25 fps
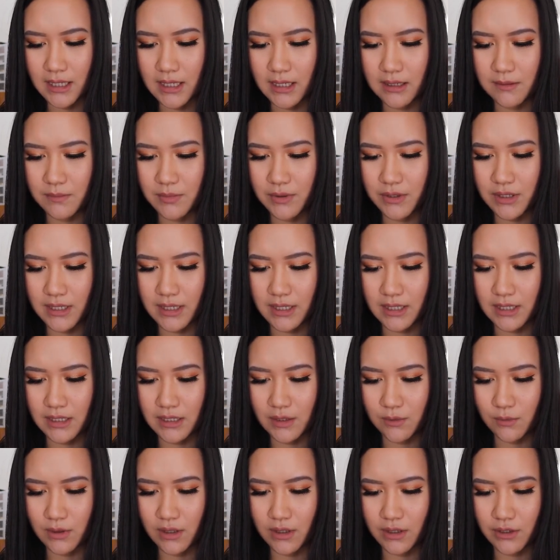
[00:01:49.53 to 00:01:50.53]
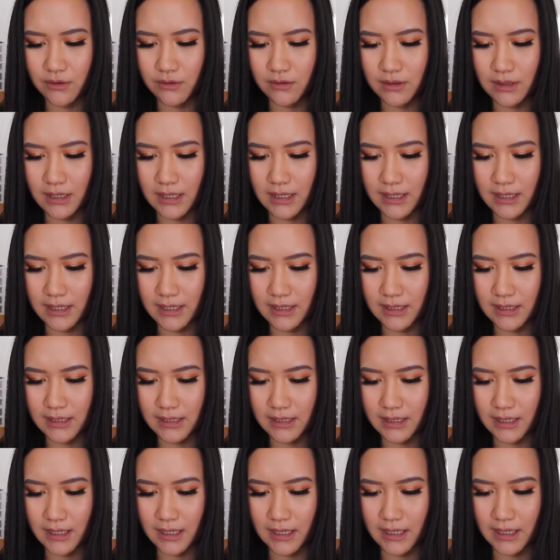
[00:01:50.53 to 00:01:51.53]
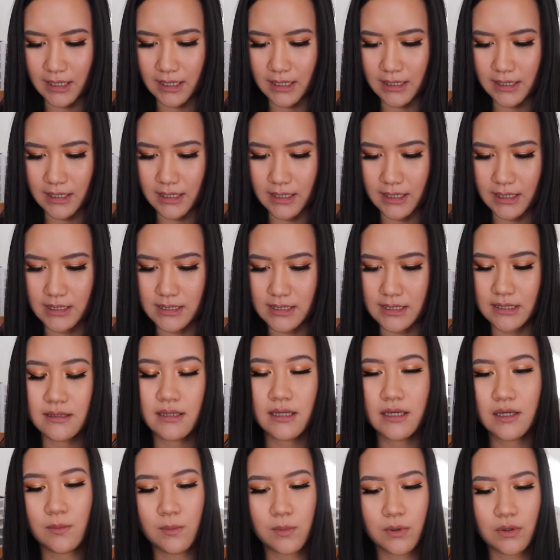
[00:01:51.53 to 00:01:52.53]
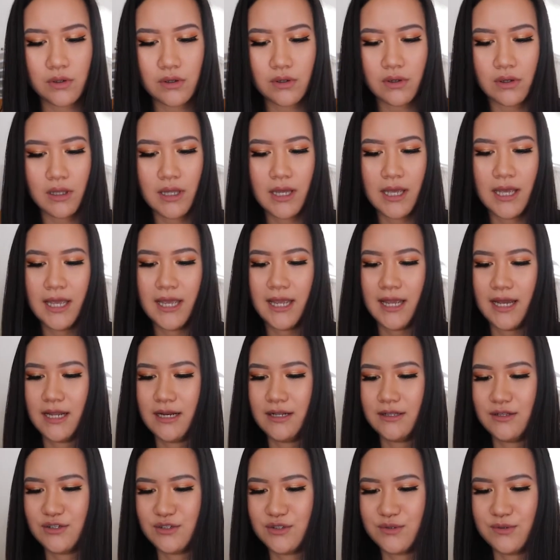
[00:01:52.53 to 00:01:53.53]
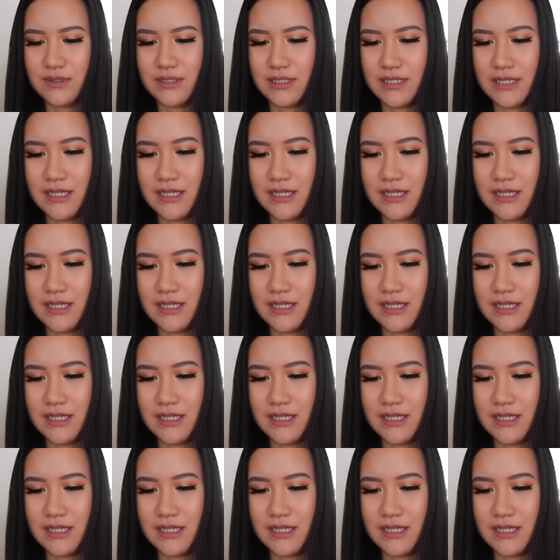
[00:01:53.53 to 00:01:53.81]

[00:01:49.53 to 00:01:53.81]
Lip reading: and put it anywhere you'd like, and it is clickable and it looks really